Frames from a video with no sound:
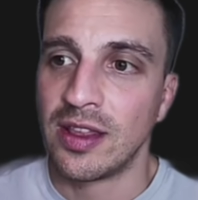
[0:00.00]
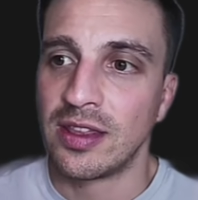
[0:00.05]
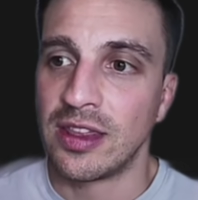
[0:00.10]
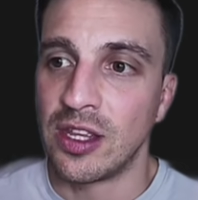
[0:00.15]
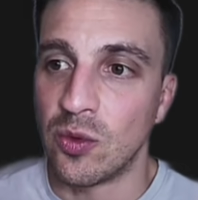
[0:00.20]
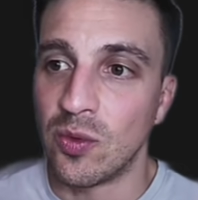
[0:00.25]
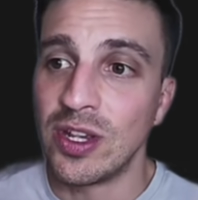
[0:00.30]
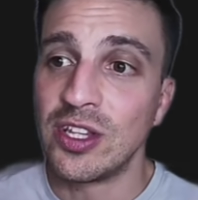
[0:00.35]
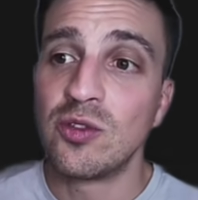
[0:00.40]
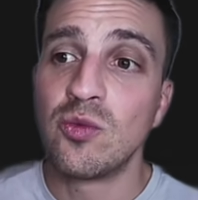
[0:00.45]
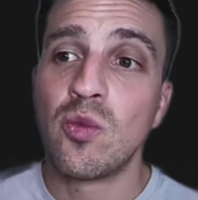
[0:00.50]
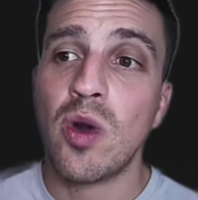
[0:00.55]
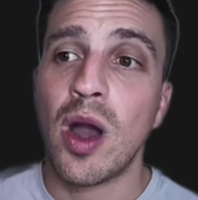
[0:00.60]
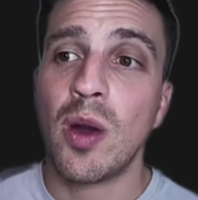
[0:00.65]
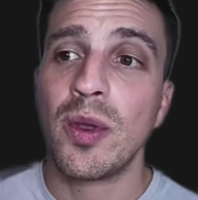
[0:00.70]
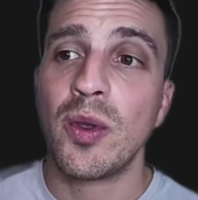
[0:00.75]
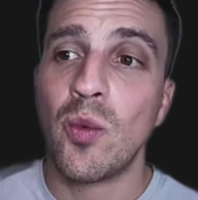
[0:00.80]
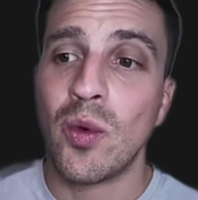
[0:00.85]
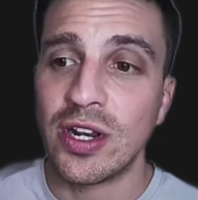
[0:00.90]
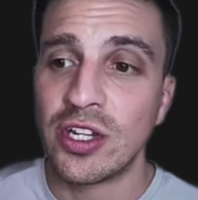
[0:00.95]
The reason why
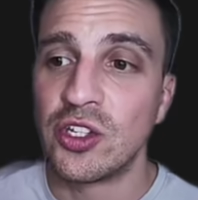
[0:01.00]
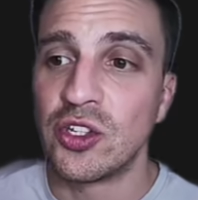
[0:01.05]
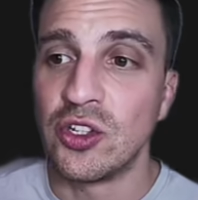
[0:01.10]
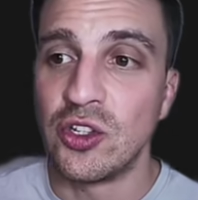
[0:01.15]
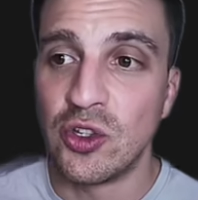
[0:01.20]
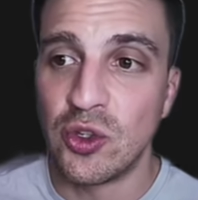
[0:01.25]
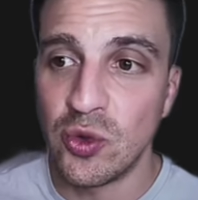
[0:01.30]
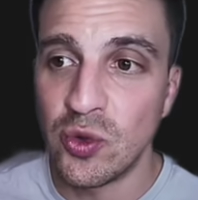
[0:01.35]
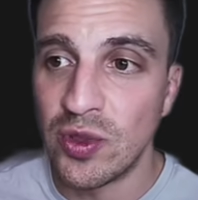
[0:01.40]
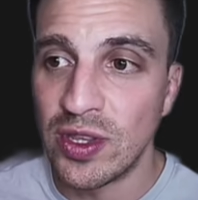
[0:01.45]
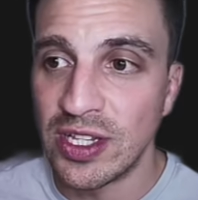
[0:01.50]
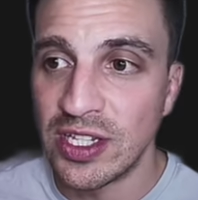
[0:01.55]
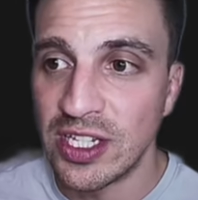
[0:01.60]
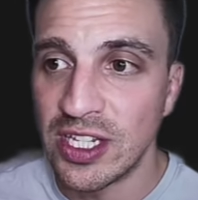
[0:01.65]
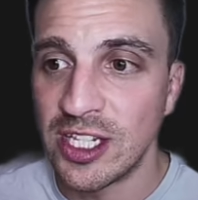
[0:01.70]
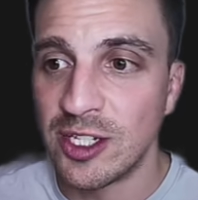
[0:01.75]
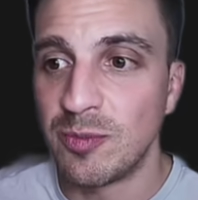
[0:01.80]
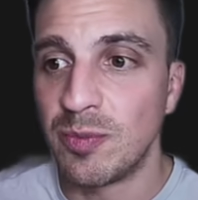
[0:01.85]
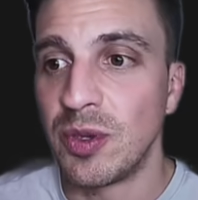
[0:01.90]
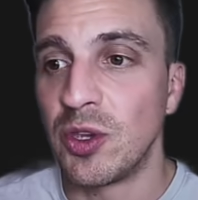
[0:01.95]
we want to do this
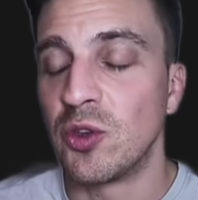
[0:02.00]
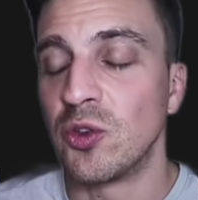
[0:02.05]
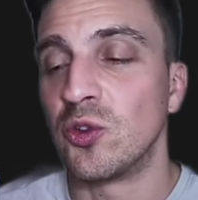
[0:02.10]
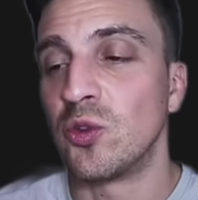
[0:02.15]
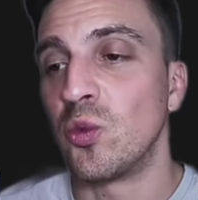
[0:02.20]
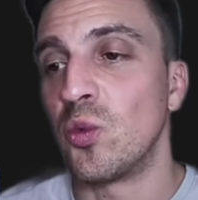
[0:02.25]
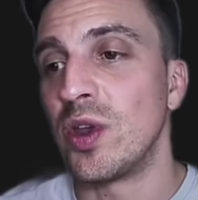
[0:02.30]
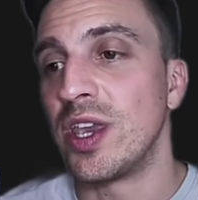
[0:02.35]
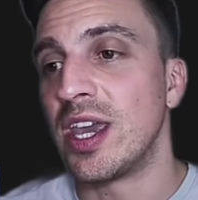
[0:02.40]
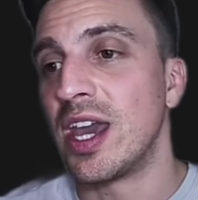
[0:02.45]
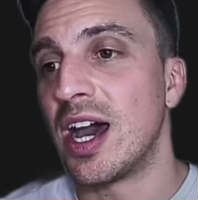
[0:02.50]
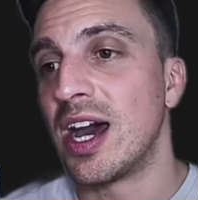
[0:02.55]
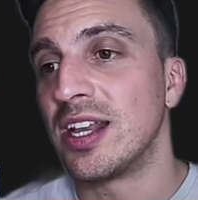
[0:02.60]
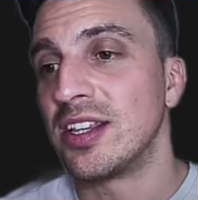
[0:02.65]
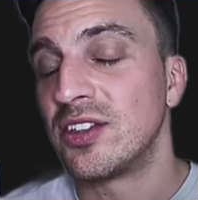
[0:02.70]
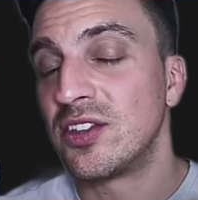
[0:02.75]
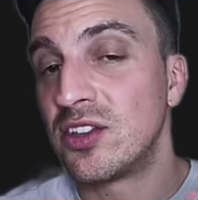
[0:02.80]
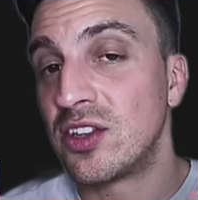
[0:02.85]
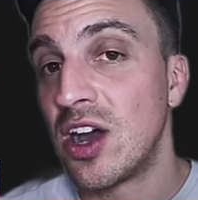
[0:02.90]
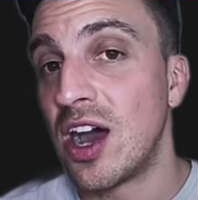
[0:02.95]
is because we are
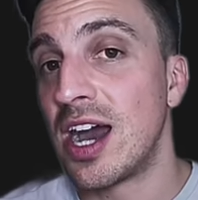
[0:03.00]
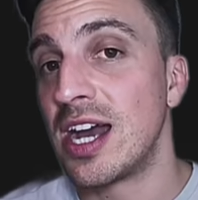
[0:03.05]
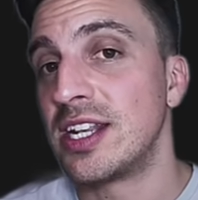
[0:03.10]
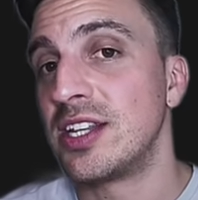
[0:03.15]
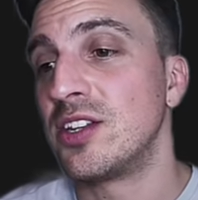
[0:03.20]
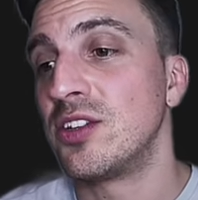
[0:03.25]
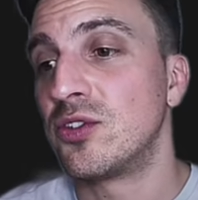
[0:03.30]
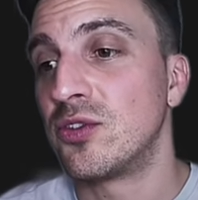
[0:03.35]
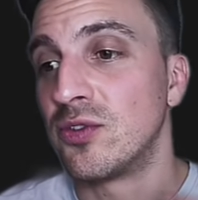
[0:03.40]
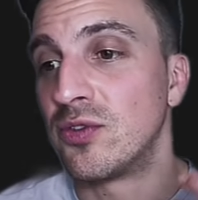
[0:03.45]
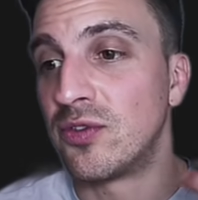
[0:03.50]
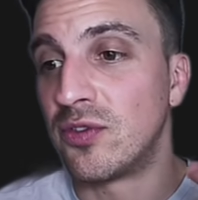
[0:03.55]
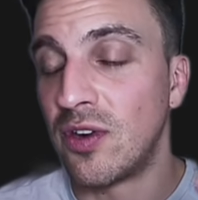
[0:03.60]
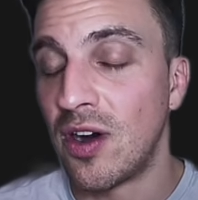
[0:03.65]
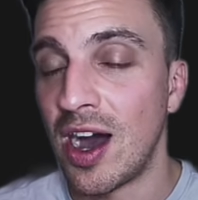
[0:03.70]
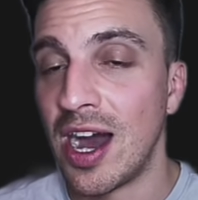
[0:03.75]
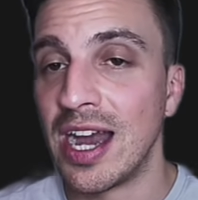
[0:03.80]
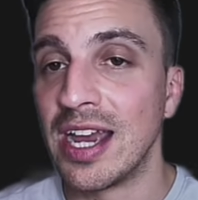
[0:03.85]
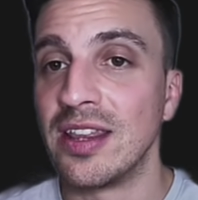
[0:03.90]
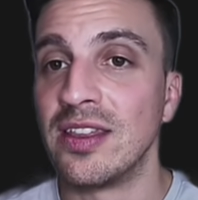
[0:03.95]
starting to
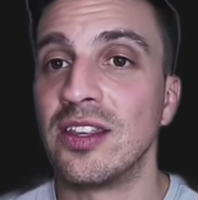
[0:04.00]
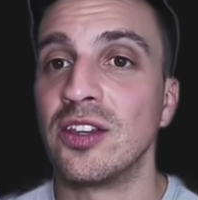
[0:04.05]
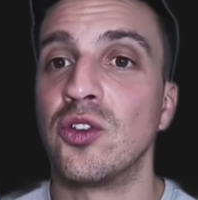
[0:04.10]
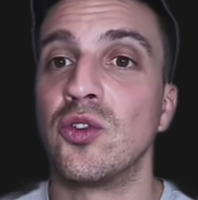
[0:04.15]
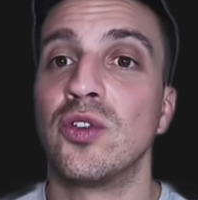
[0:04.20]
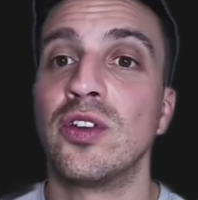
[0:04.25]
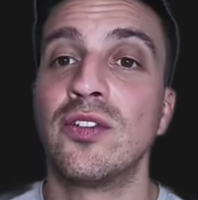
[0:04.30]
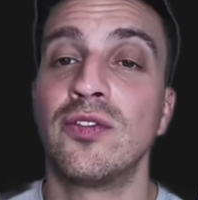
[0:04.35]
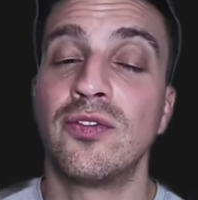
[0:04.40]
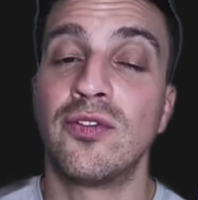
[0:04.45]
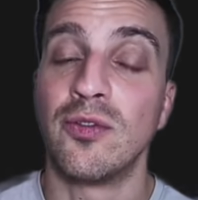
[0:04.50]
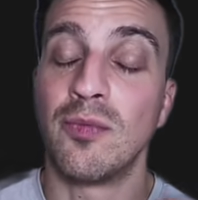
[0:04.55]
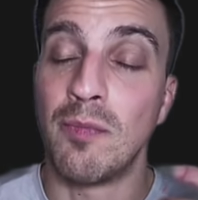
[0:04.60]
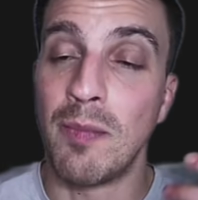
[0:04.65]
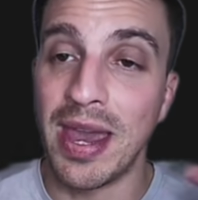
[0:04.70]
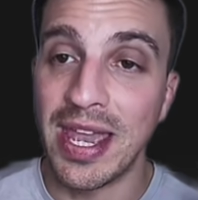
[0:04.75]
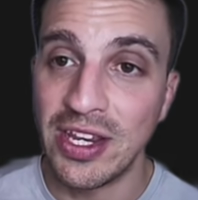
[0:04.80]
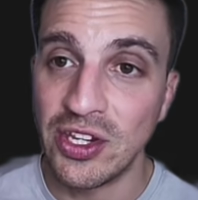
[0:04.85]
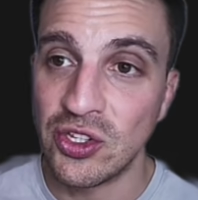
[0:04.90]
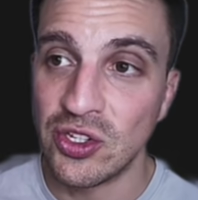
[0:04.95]
find the good
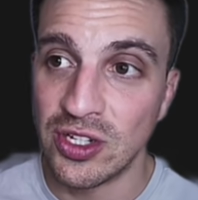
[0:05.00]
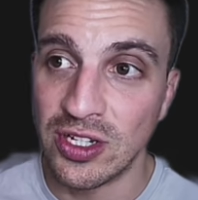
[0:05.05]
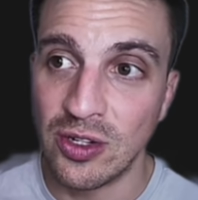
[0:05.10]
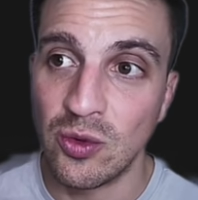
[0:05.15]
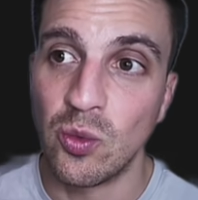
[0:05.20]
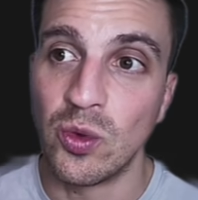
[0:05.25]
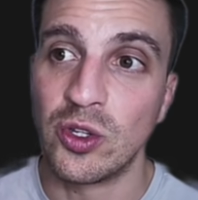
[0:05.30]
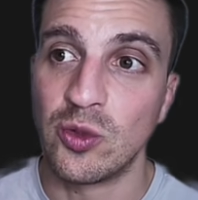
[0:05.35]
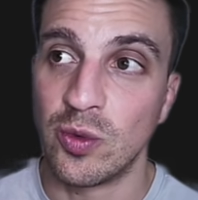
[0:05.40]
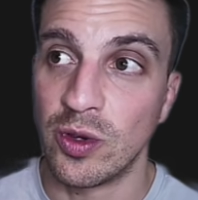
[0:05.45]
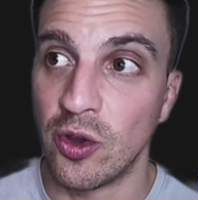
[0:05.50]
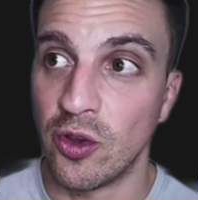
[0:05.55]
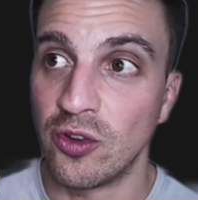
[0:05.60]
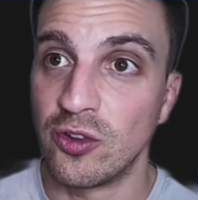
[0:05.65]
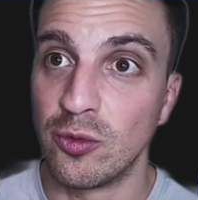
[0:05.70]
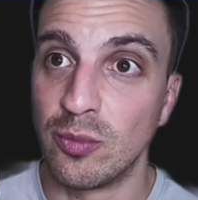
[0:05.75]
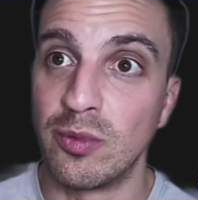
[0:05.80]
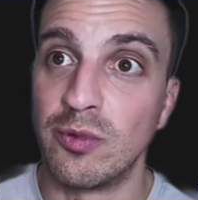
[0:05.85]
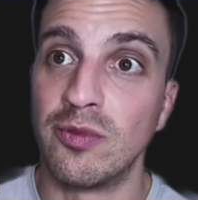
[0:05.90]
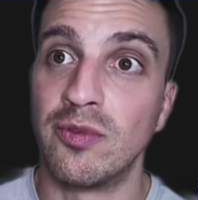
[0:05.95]
information which we're going
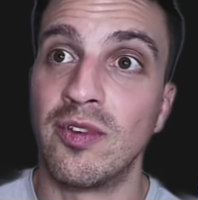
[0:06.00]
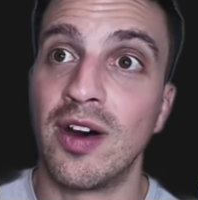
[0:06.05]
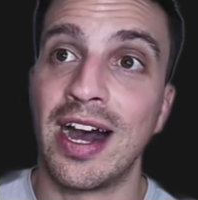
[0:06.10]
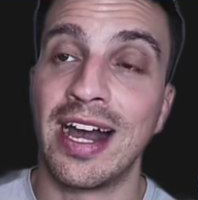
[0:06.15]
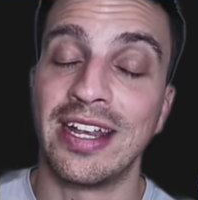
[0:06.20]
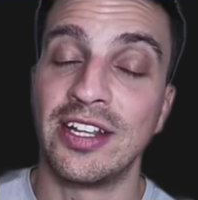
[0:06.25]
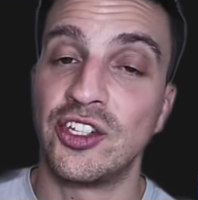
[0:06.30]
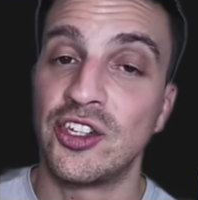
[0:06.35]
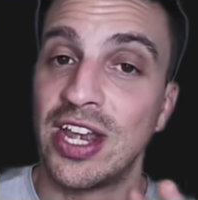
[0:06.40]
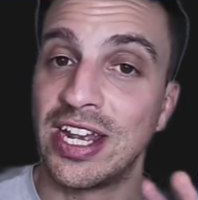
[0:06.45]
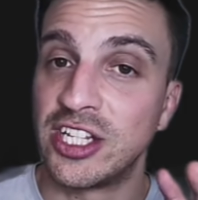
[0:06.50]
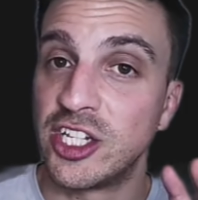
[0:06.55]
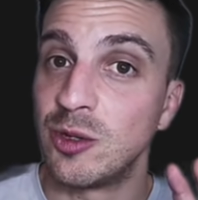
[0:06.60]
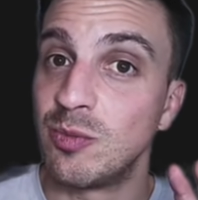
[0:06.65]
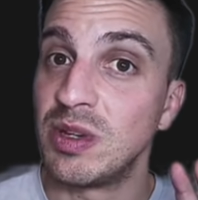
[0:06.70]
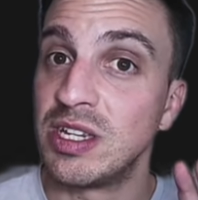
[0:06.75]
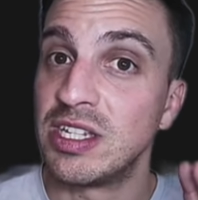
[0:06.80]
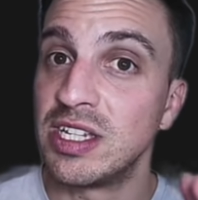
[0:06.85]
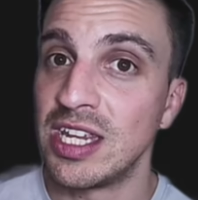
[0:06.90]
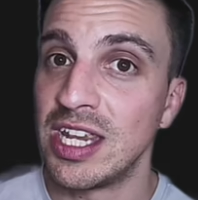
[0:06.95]
to provide
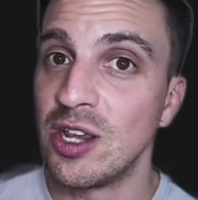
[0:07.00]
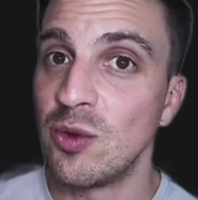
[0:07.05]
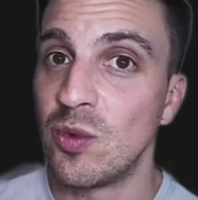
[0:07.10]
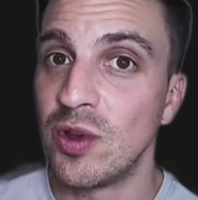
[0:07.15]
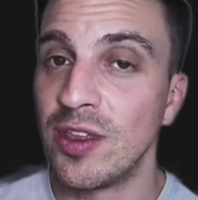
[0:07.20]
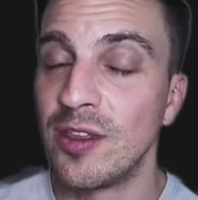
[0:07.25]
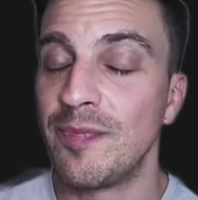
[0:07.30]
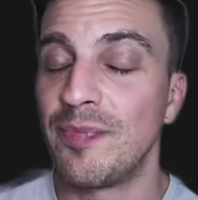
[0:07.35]
ChatGPT with,